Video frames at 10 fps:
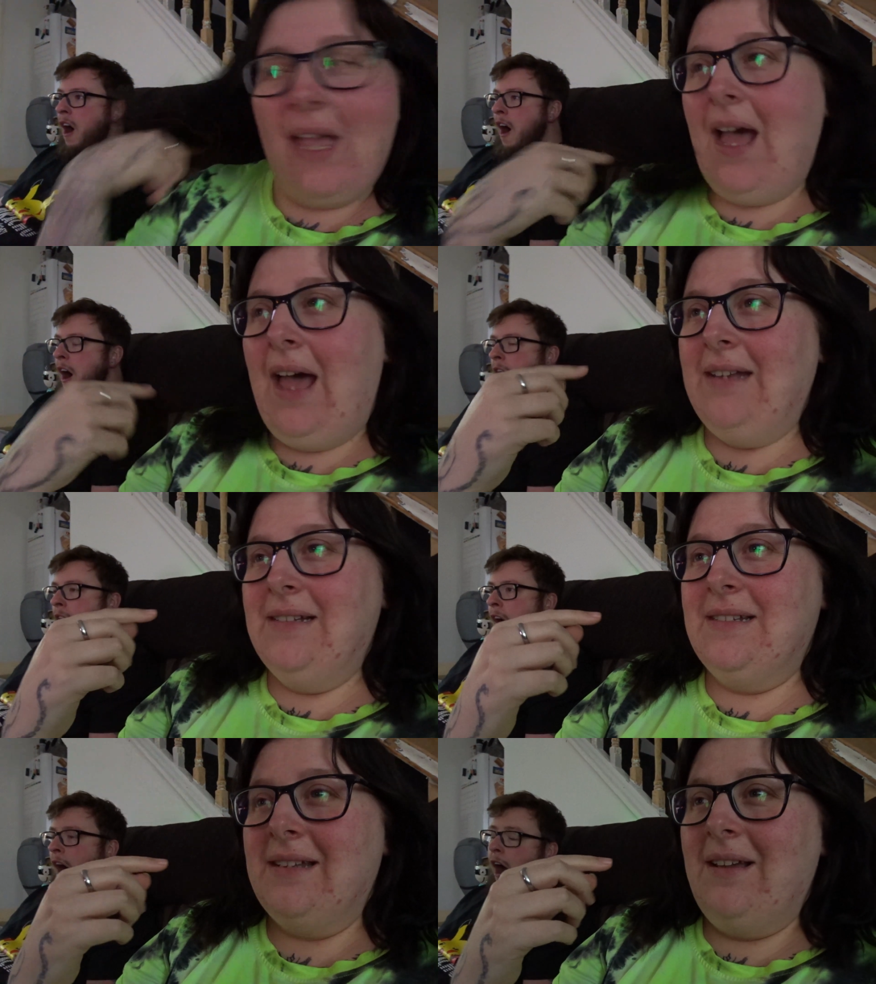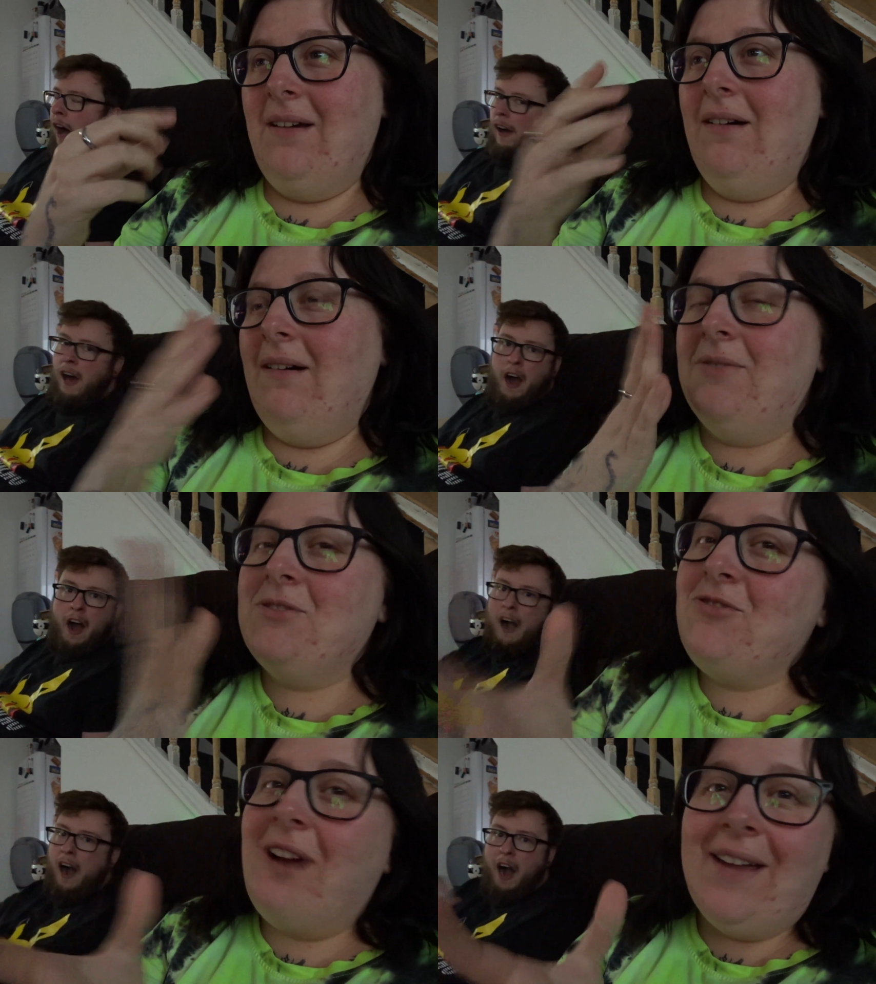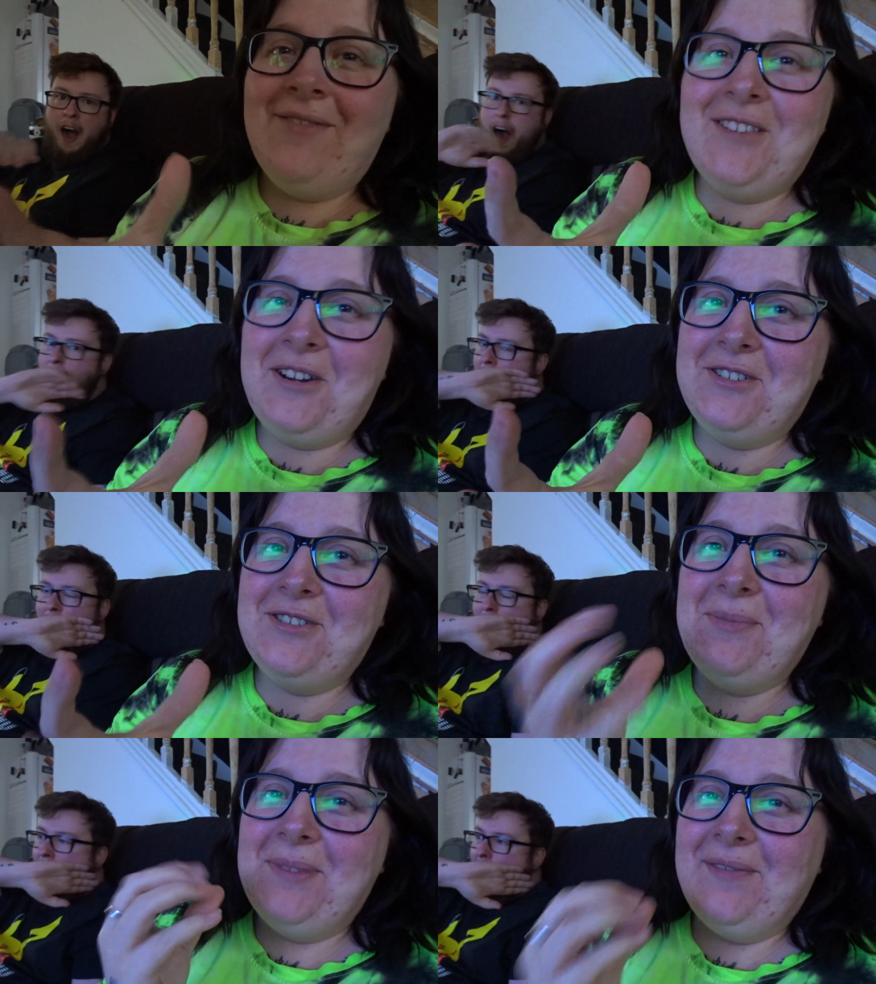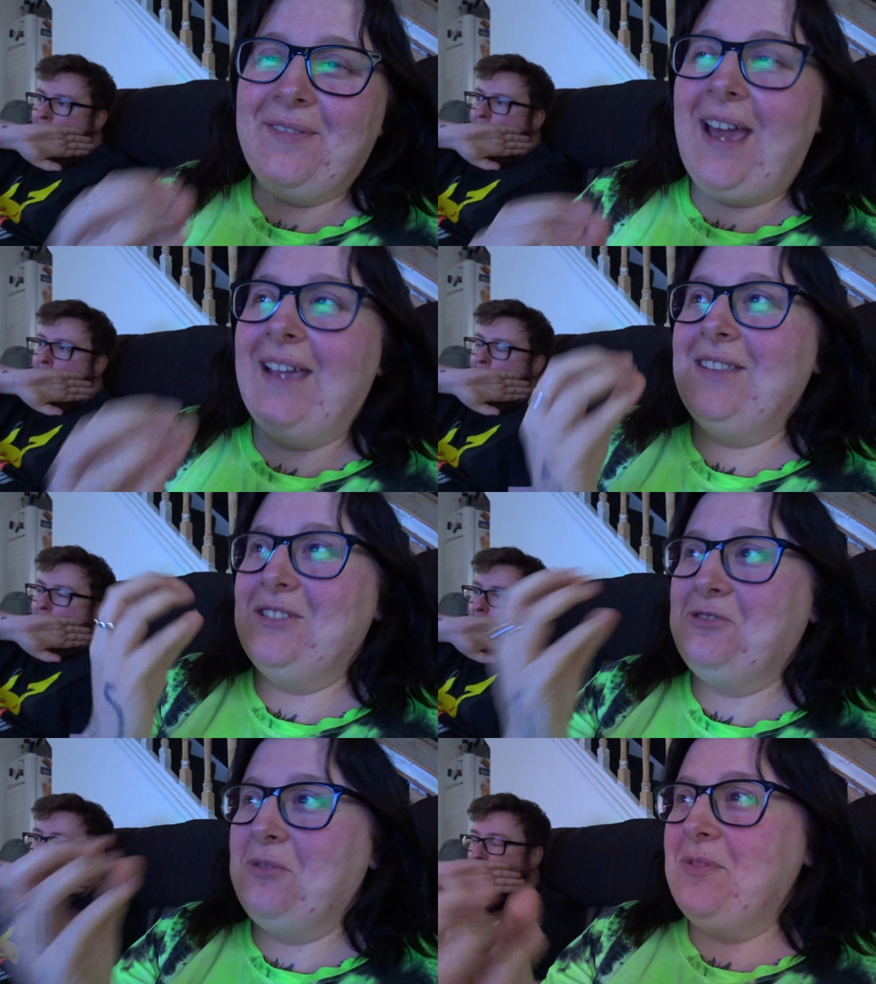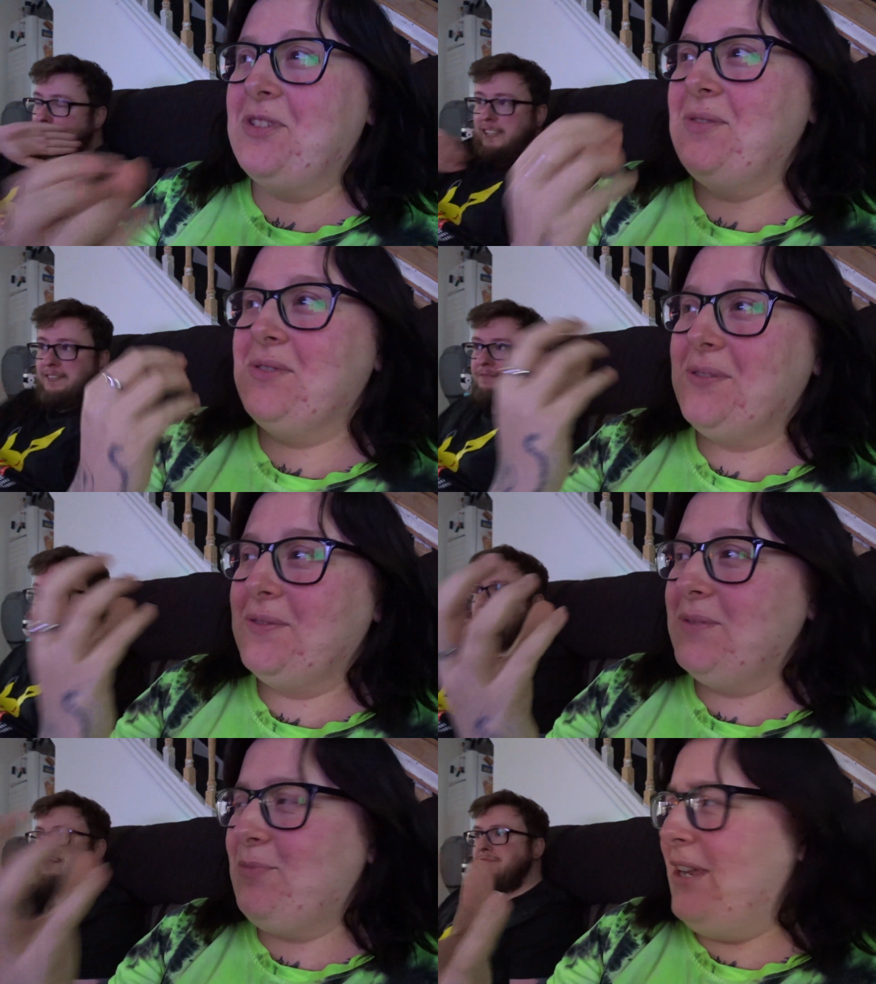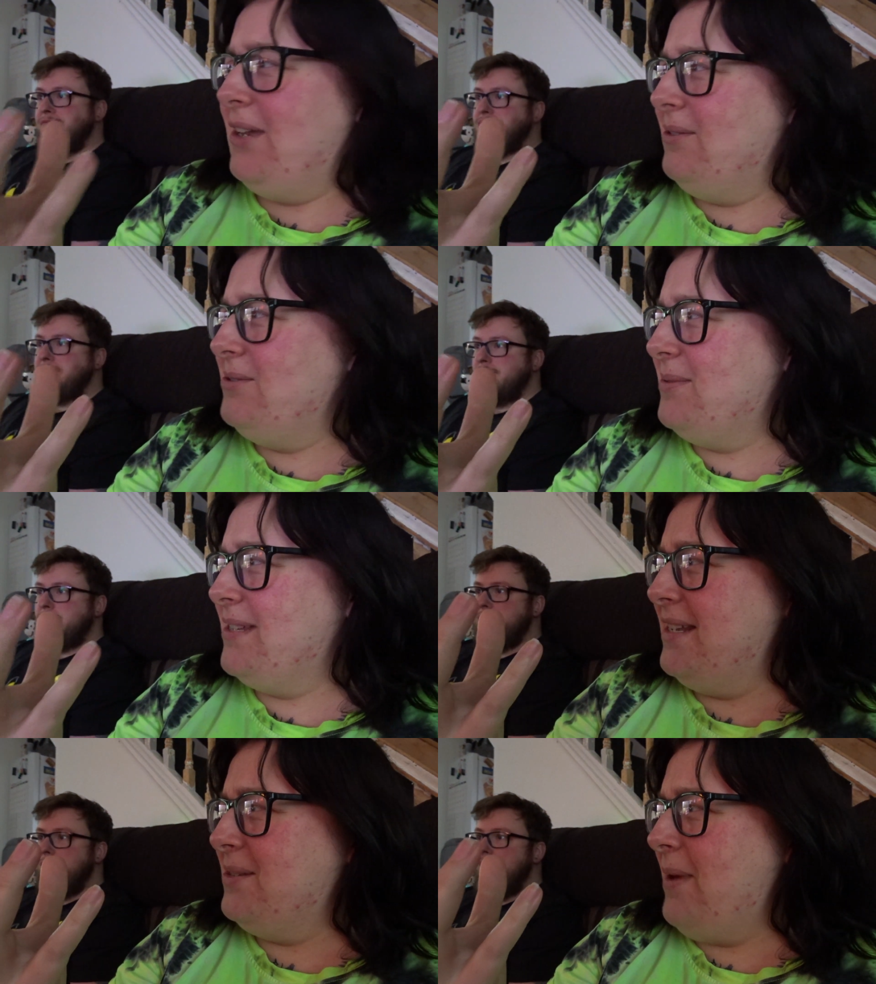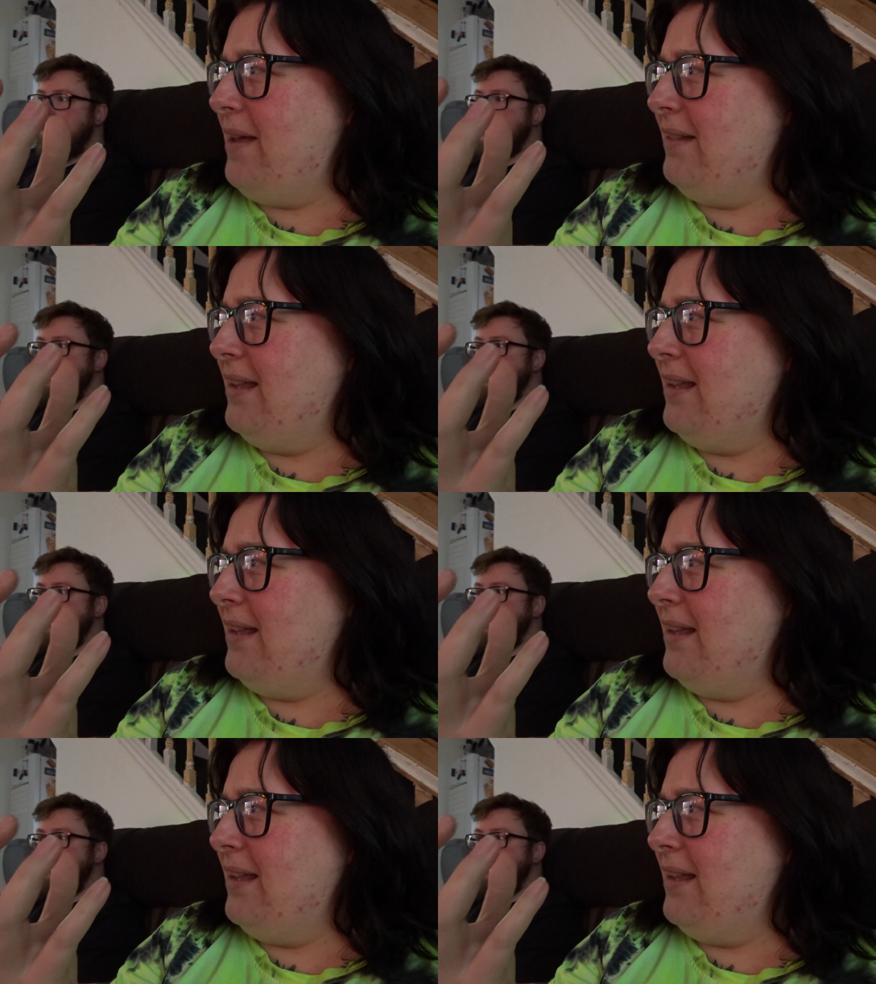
Speaker 1: And oh, I was craving the ice cream with the flag, the strawberry sauce sprinkles, was it as well?